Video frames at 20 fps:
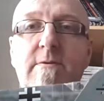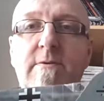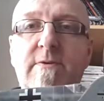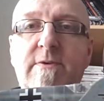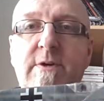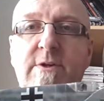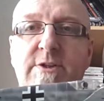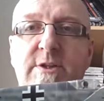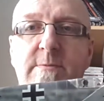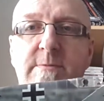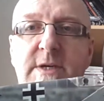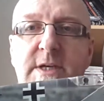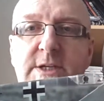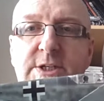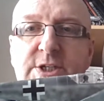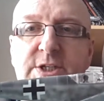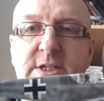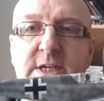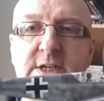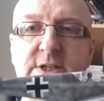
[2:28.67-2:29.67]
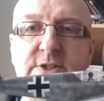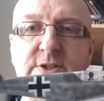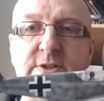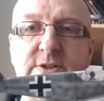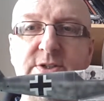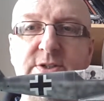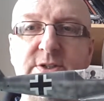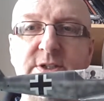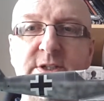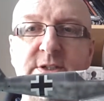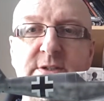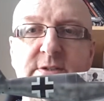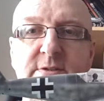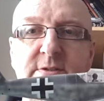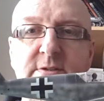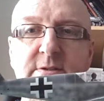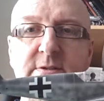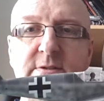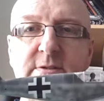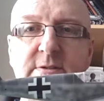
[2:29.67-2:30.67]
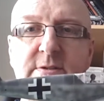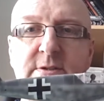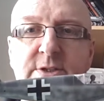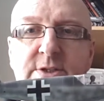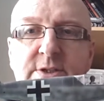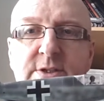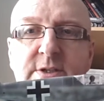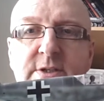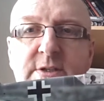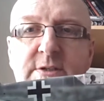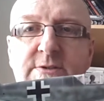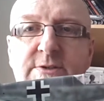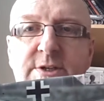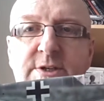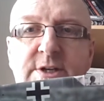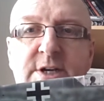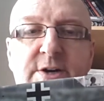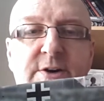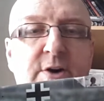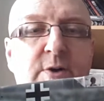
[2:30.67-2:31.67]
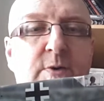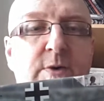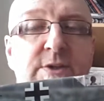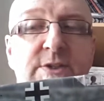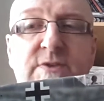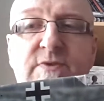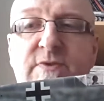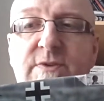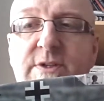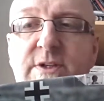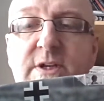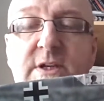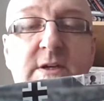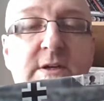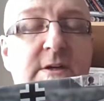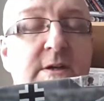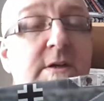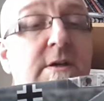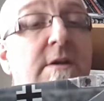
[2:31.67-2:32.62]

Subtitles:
We've got the main stencils on it. This is the generic ones for the